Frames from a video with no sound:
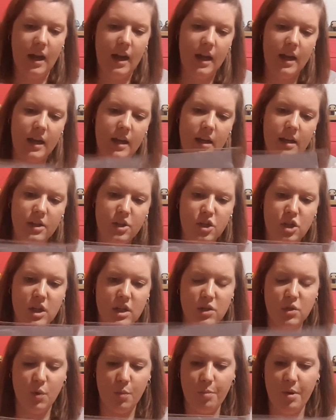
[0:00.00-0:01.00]
a
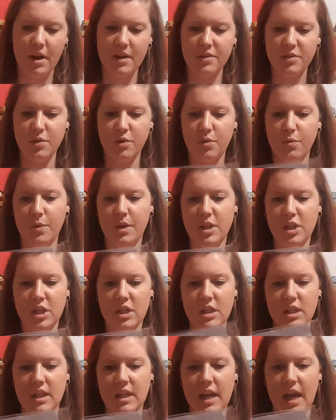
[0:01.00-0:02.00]
jigsaw puzzle, which
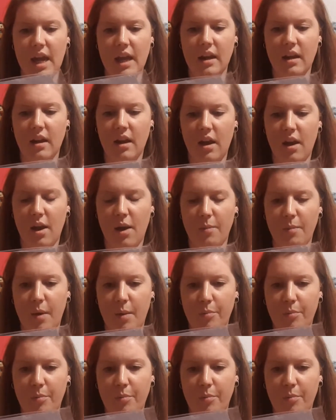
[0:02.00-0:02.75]
is again um,